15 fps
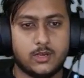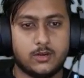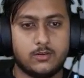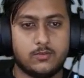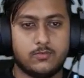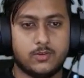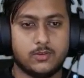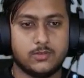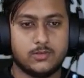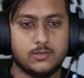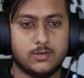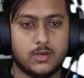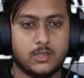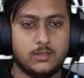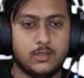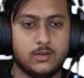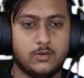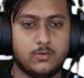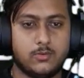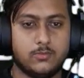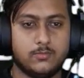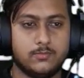reference, and there you
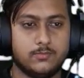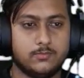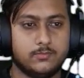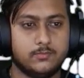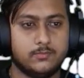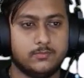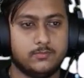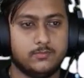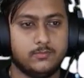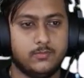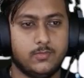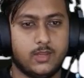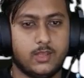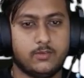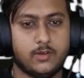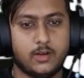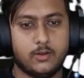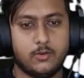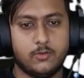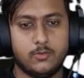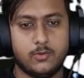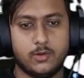go. If I click
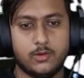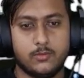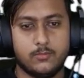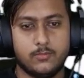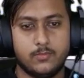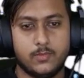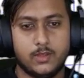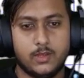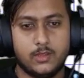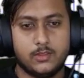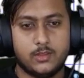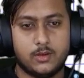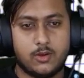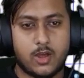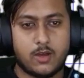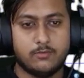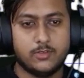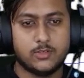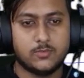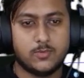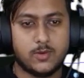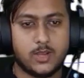on OK, there you have
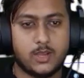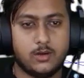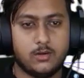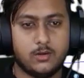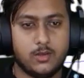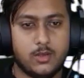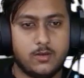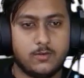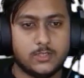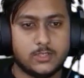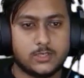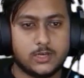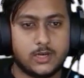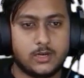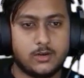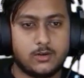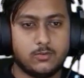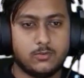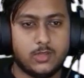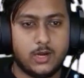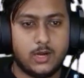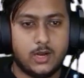this plane which is connected to
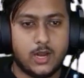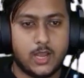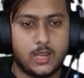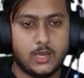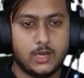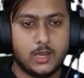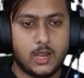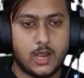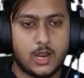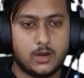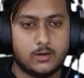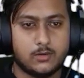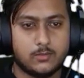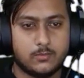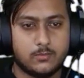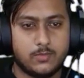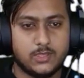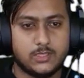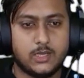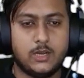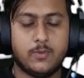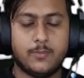that line and
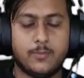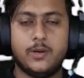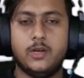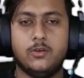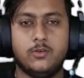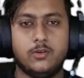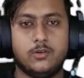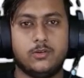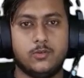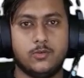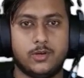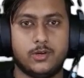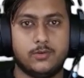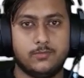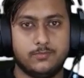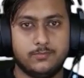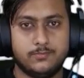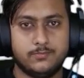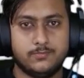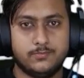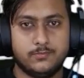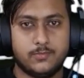basically perpendicular to it,
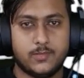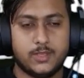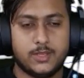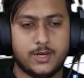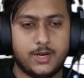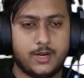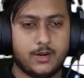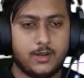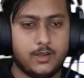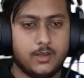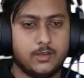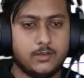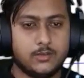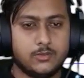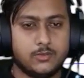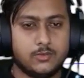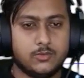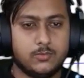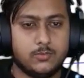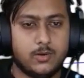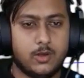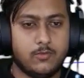right?
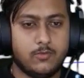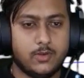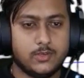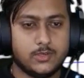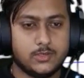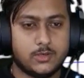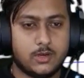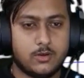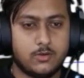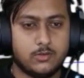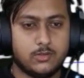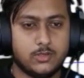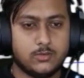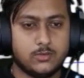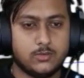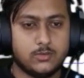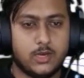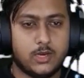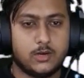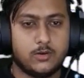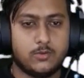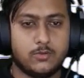So now if I just click on this plane
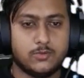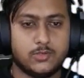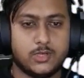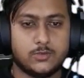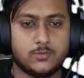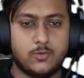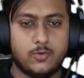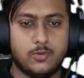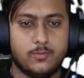and go to sketch mode,